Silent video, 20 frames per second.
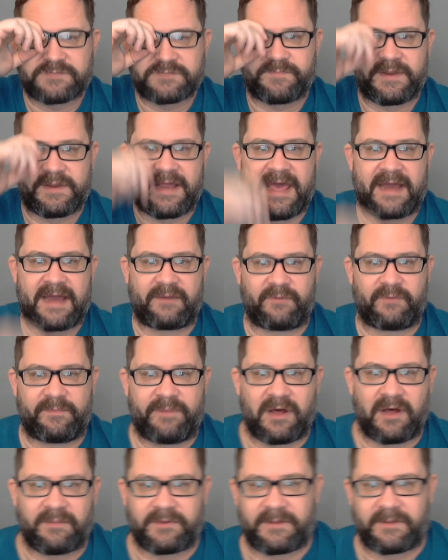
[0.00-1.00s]
Banana
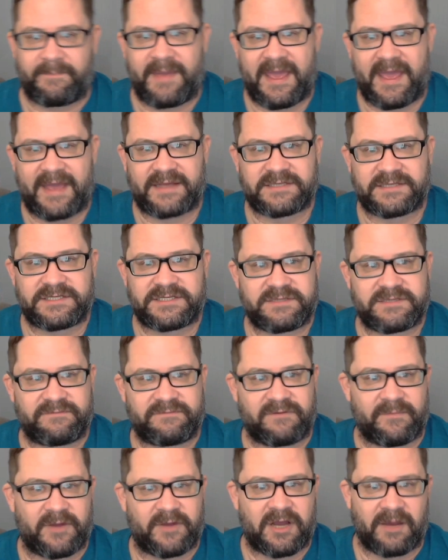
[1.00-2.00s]
Republic pants
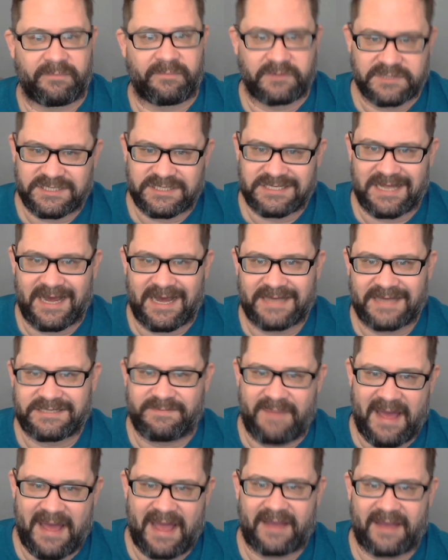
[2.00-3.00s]
from a couple of slides
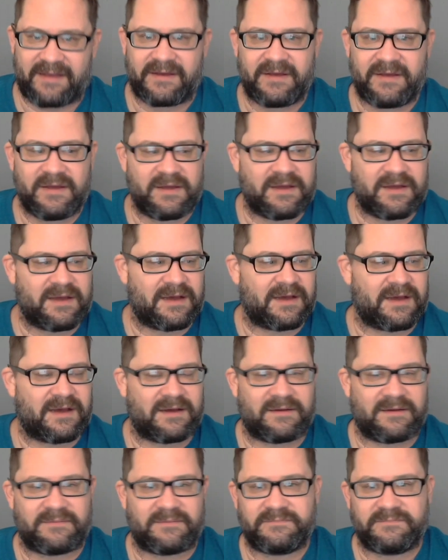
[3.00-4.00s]
back.
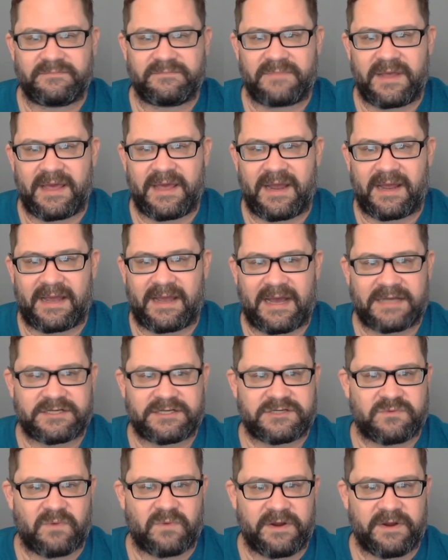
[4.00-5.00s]
And I
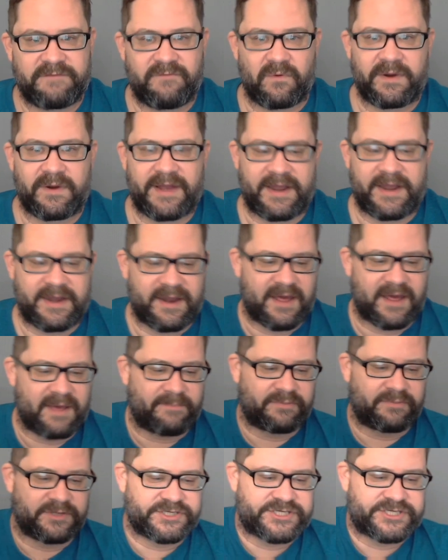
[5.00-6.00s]
got
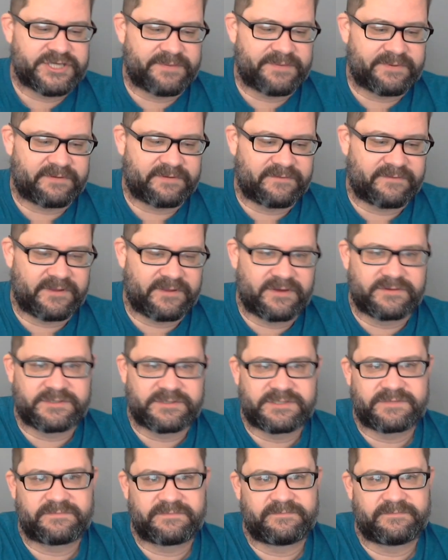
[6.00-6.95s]
$24.99 plus shipping for those.